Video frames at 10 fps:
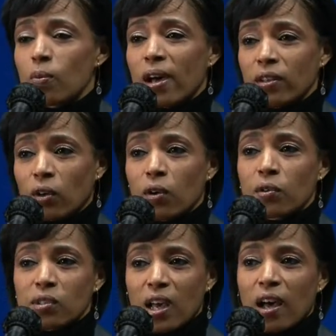my
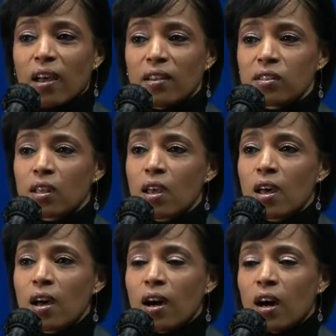daughter's eyes,
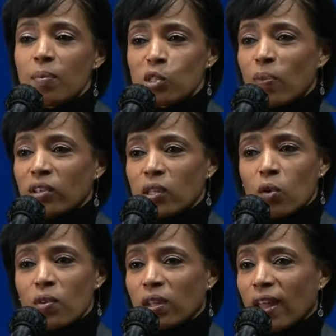um, especially
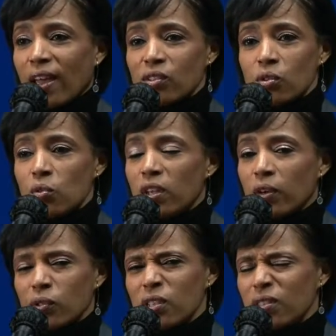over the last two
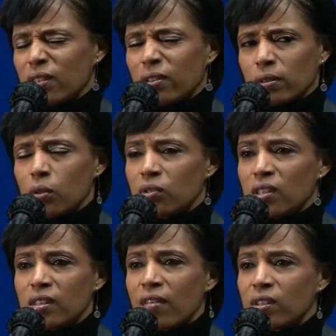years. She's close to
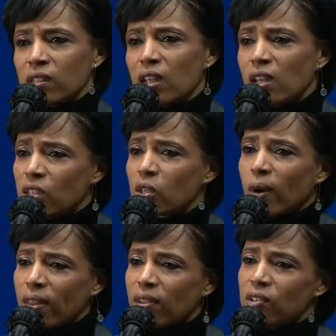17, and so
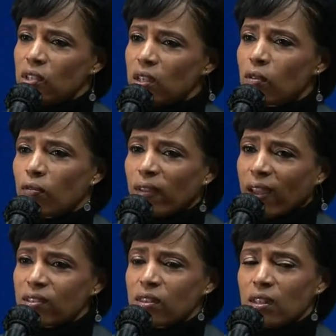I think she
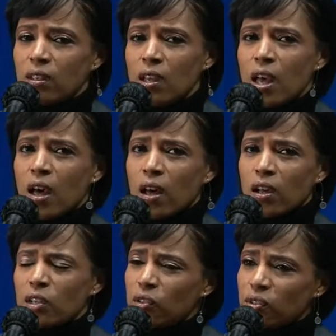reflects the
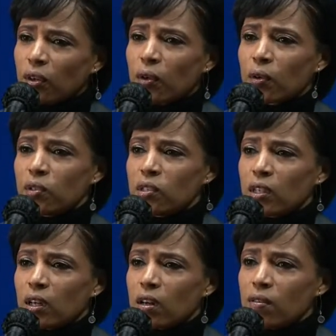concerns
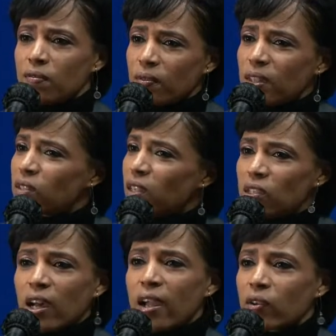of this
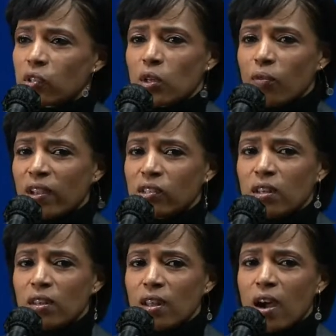entire
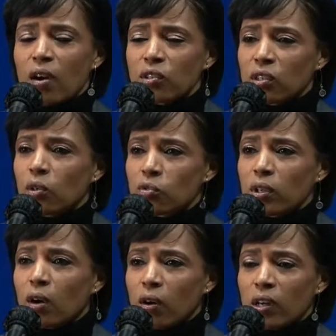generation. Our children
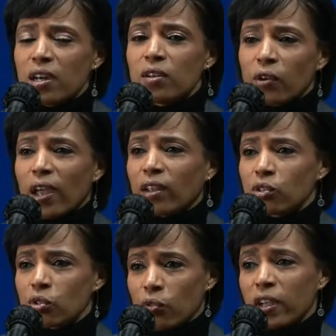are under
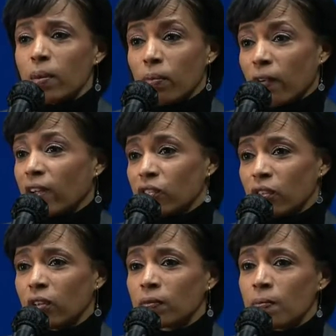extreme pressure,